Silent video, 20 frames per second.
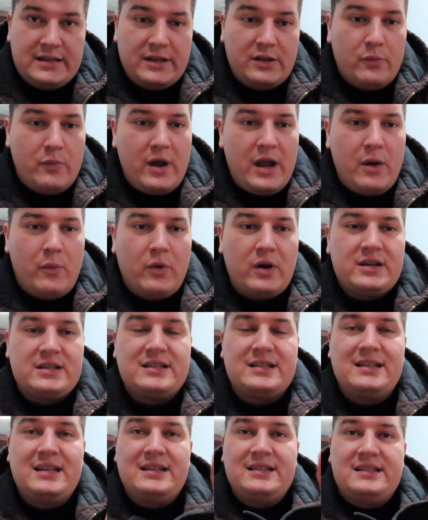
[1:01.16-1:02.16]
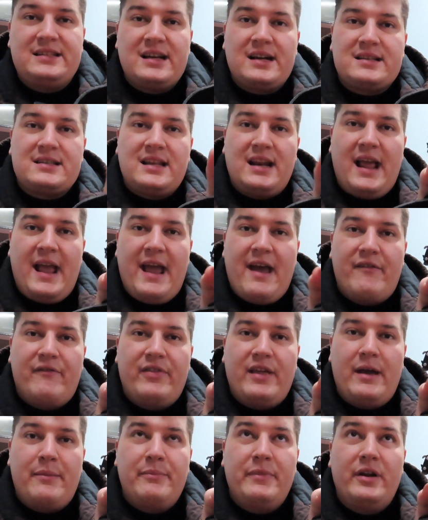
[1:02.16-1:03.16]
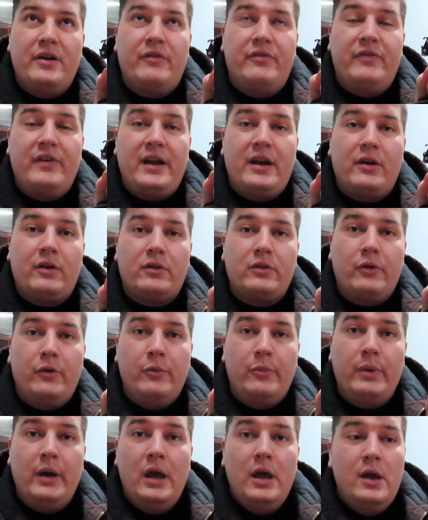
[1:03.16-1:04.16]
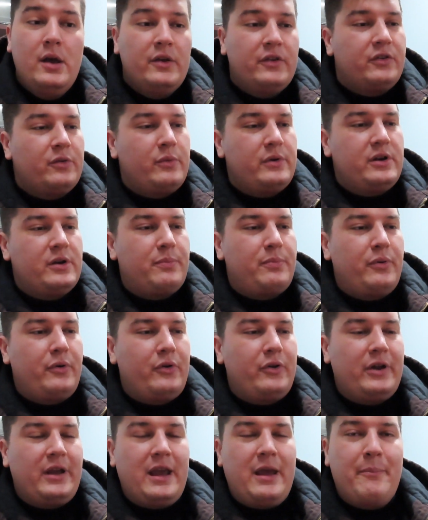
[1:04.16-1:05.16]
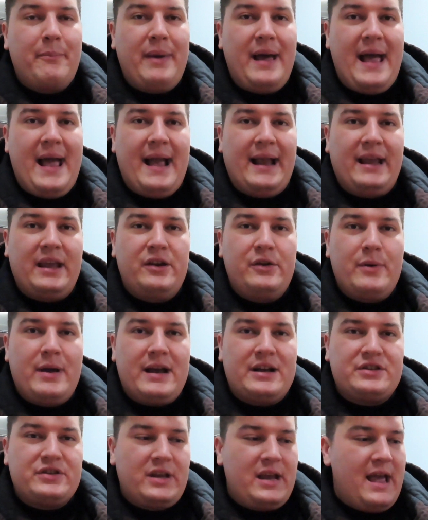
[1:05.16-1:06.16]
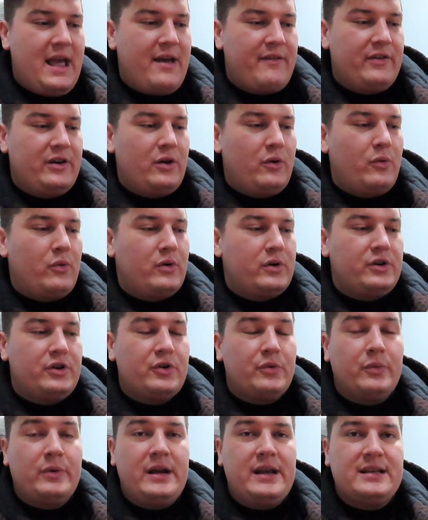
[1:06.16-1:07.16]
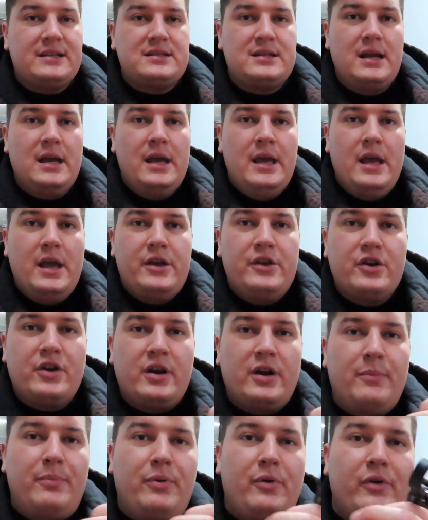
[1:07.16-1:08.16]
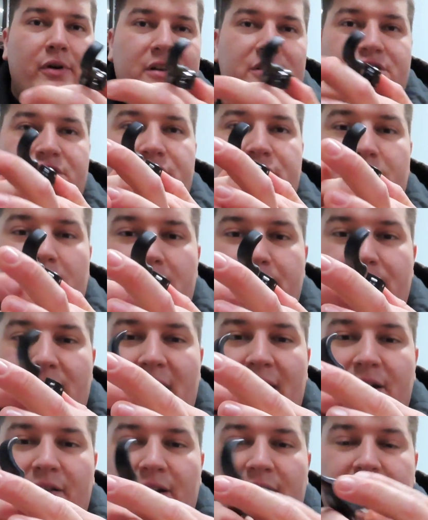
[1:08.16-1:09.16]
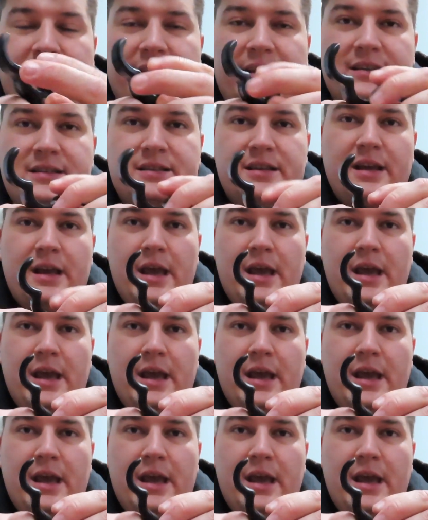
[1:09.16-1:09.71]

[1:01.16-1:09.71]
And the way it works is it doesn't have that middle finger loop. So when you're pulling it back and you actually have it on your wrist, you're going to pull it straight back like this,